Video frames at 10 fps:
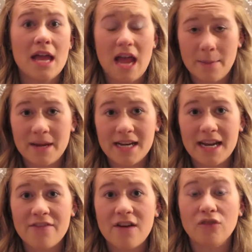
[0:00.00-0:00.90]
I mean,
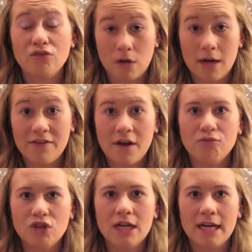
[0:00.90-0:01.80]
if I'm
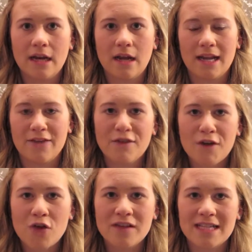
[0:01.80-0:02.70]
really like, if I've
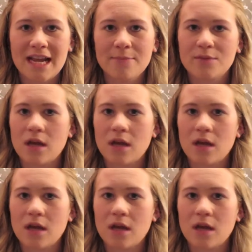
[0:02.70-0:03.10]
overslept,